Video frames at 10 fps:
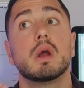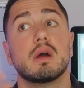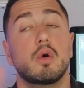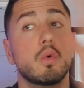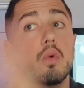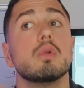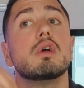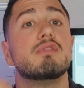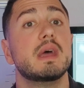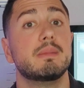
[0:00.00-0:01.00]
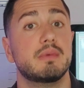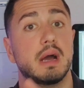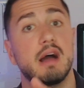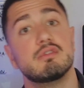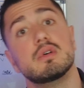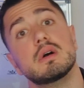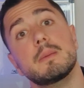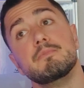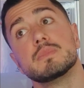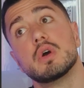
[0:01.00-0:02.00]
where all of them have
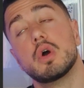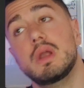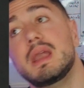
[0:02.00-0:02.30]
a